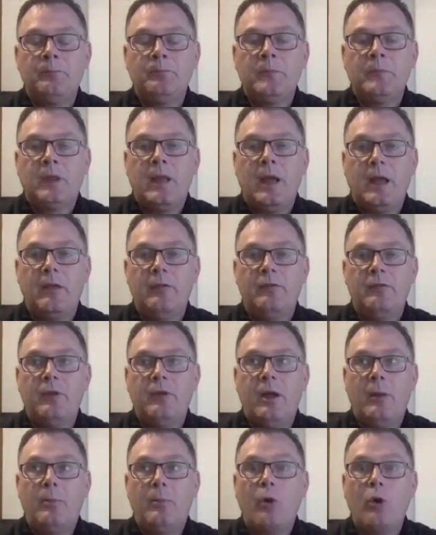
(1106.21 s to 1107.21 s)
kind of
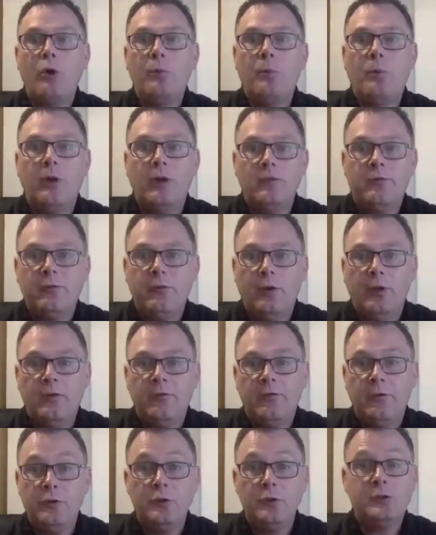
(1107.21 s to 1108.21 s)
appropriate for
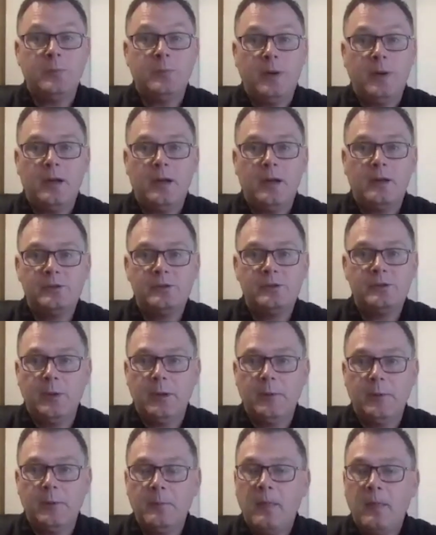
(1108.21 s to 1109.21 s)
use by a
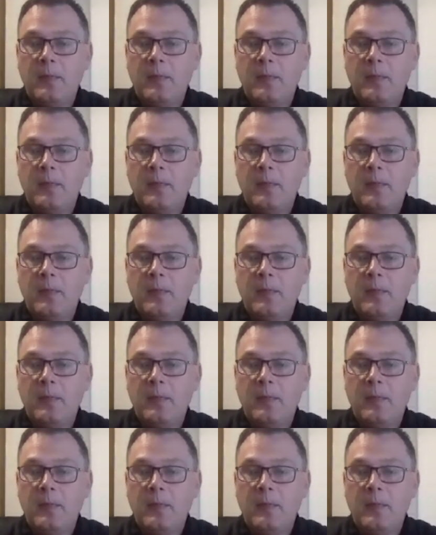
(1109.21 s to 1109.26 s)
customer.